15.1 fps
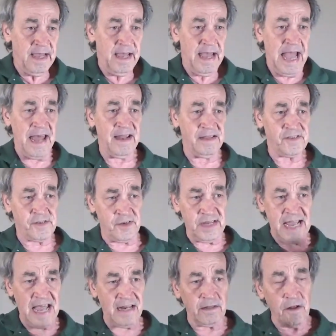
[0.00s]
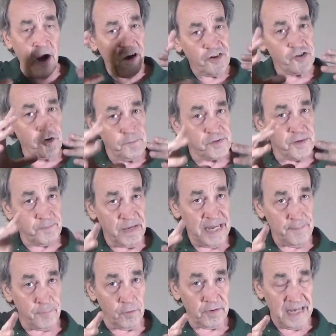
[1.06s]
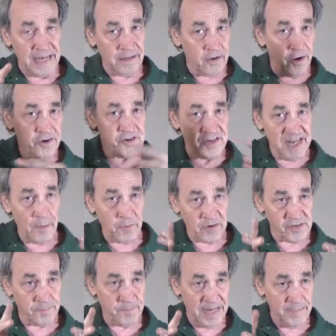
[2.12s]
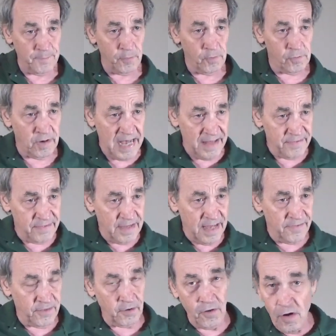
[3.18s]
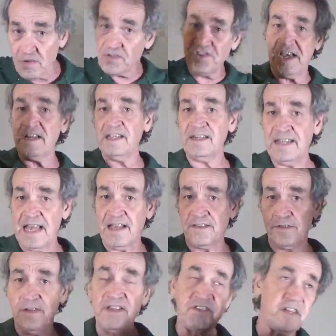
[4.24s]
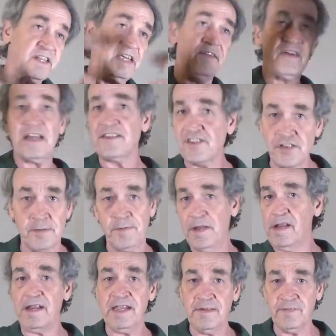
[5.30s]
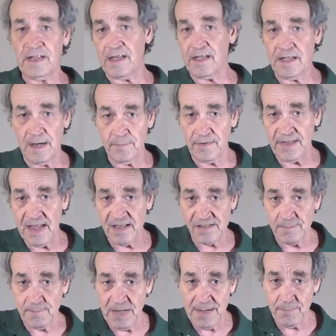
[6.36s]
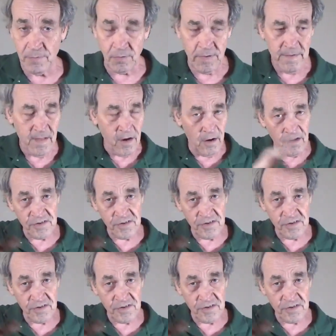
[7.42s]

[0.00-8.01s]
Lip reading: And then so you had large groups of people, you had large networks of people, and they're all settling down. So instantly you've got this community of like a couple thousand people all